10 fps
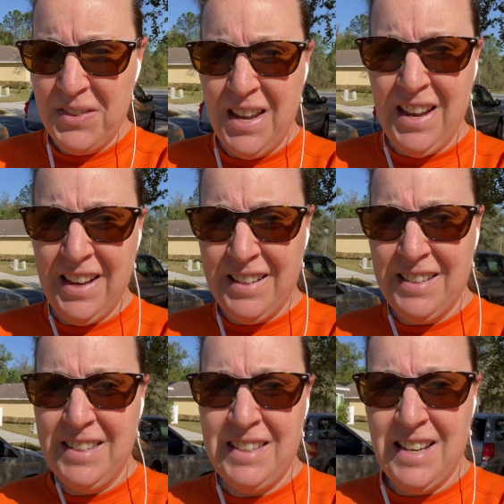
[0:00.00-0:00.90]

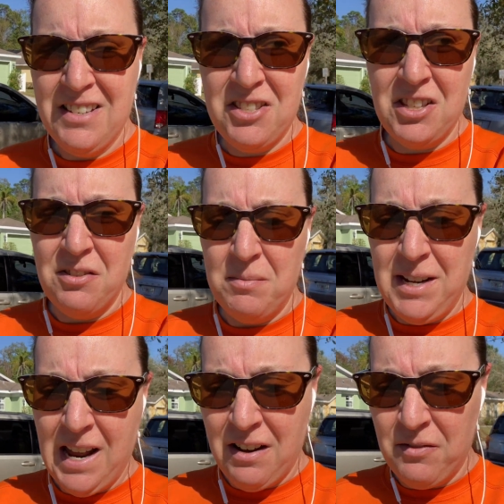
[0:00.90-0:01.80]
has slowed me
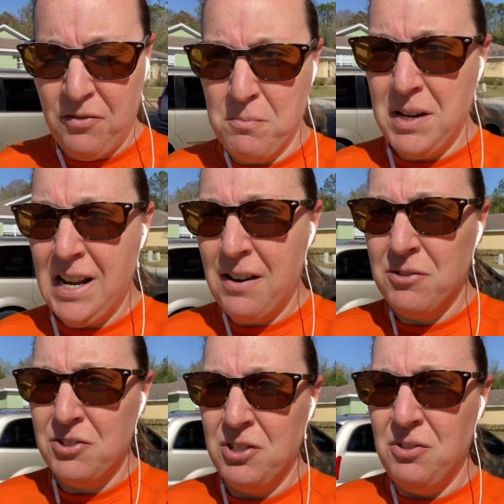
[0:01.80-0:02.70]
down from being able
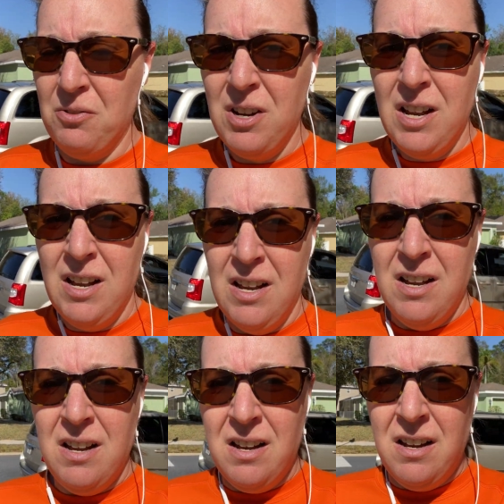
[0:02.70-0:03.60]
to
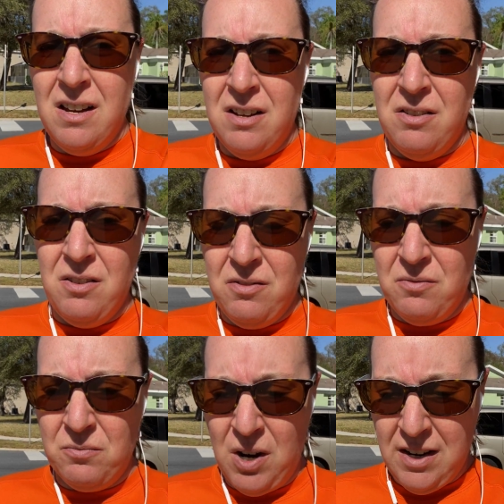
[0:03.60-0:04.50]

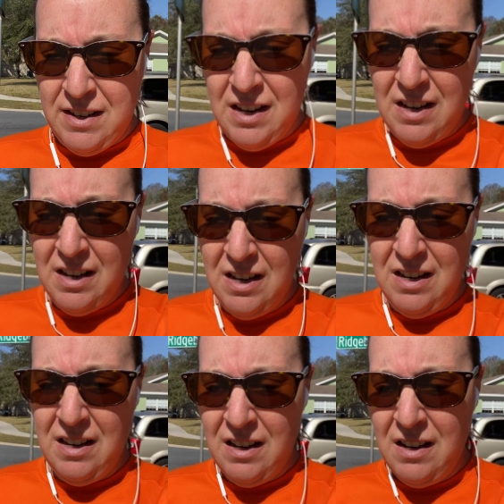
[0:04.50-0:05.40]
run
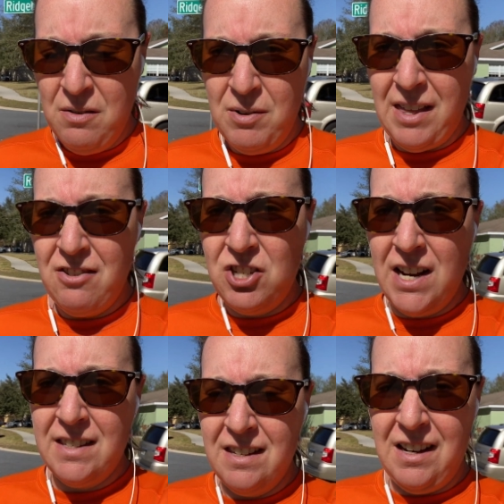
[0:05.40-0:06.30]
without
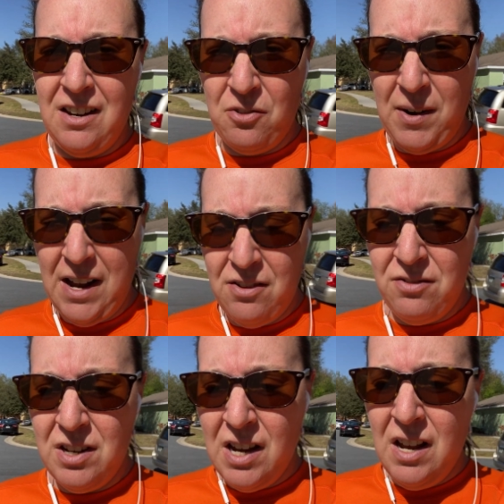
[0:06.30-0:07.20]
jostling it
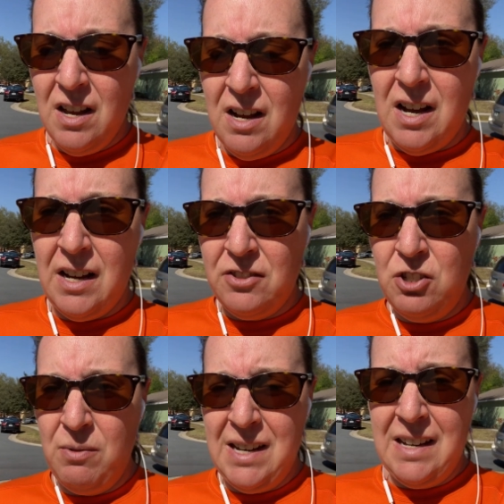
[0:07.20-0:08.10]
around,
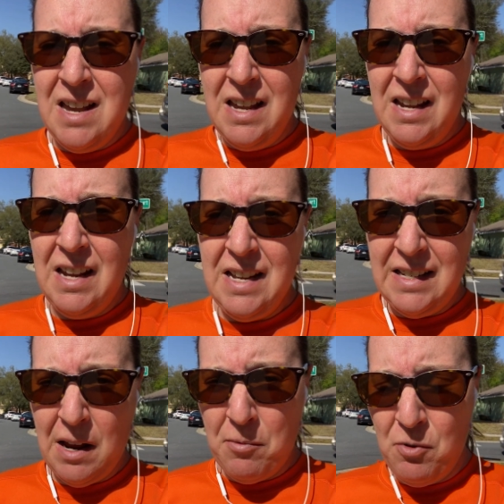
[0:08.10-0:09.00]
doing any
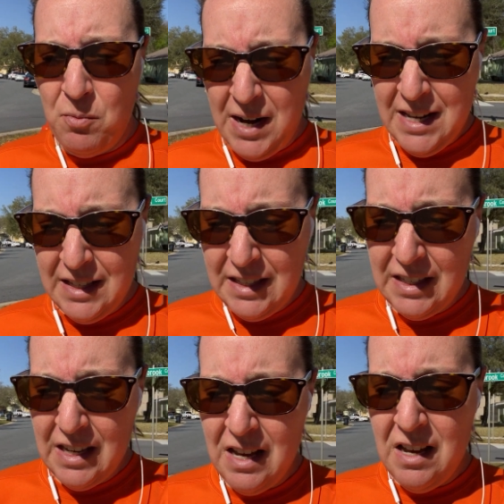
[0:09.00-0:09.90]
type of weights,
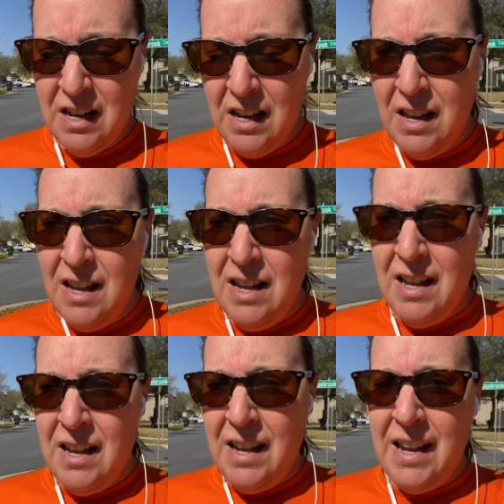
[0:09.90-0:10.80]

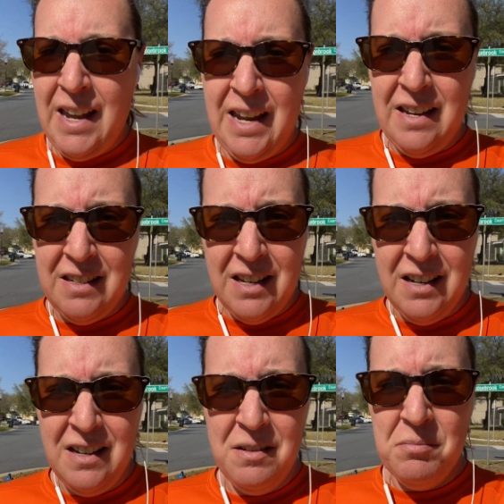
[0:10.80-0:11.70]
and
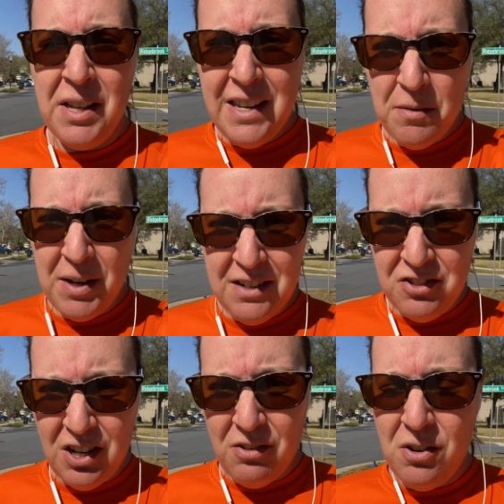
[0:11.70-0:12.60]
playing the
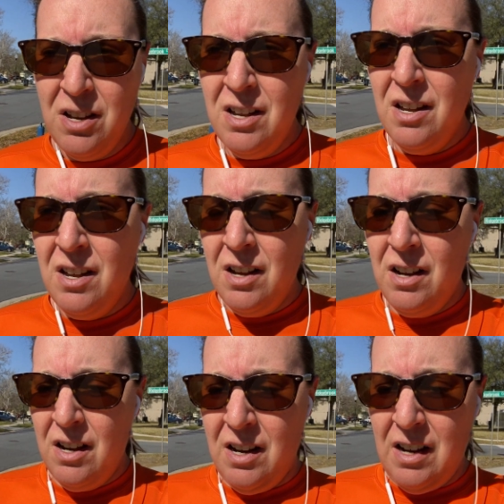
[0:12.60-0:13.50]
banjo.
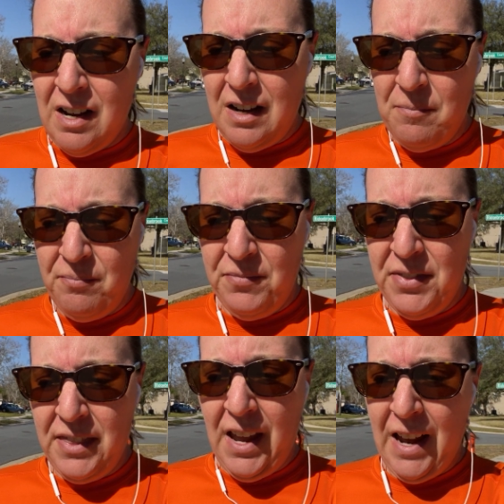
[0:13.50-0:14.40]

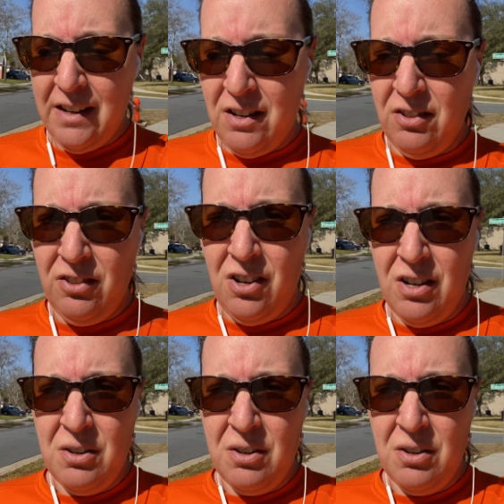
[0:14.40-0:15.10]
That, along